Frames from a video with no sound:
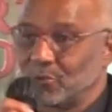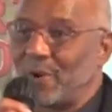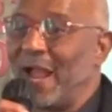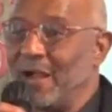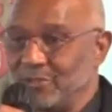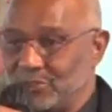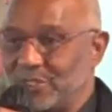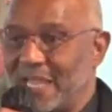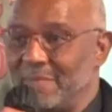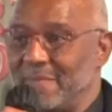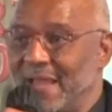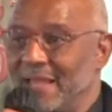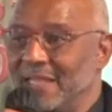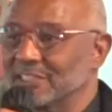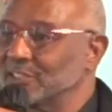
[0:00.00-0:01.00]
amen. It's
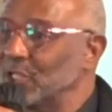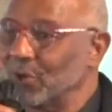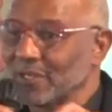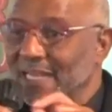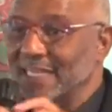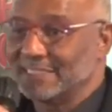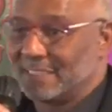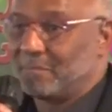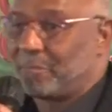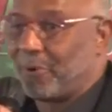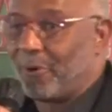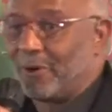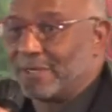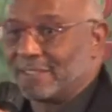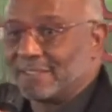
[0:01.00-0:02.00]
no less important.
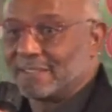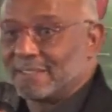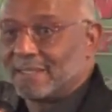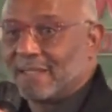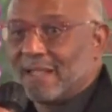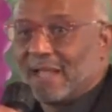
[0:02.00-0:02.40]
I'm just